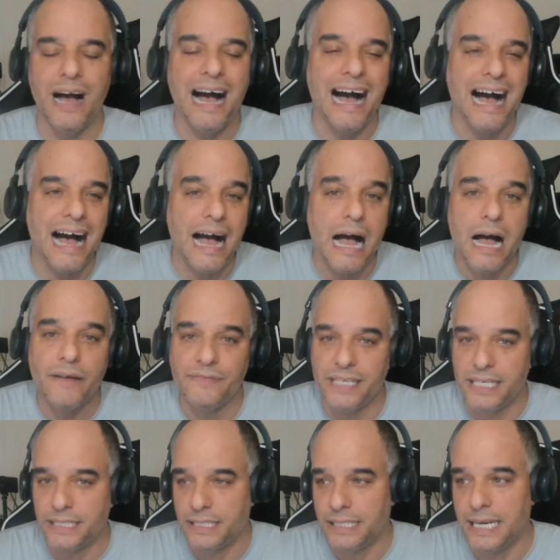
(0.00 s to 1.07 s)

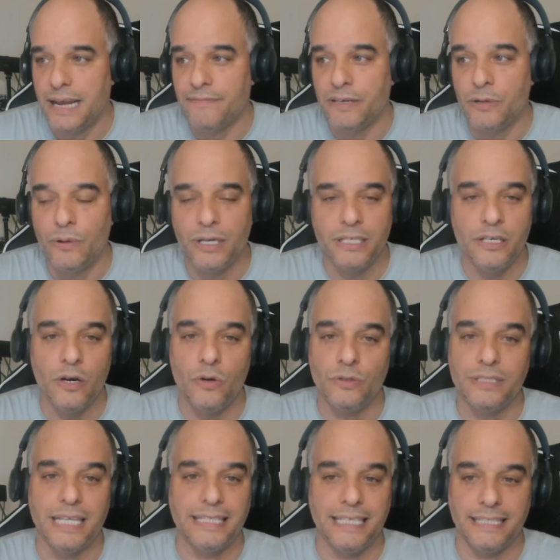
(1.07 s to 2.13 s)
Obviously, everyone knows
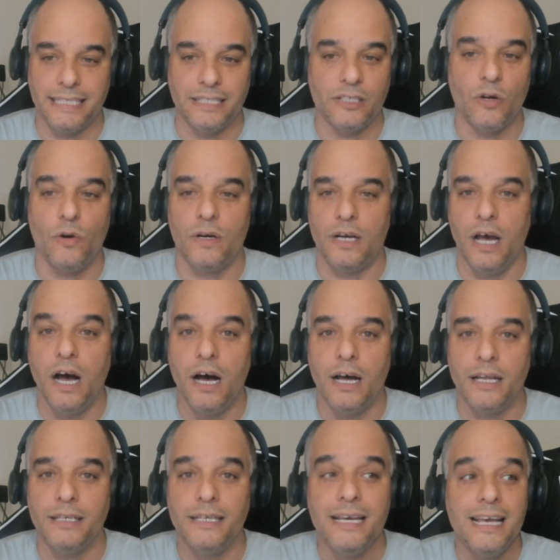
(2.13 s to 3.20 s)
that this is going on.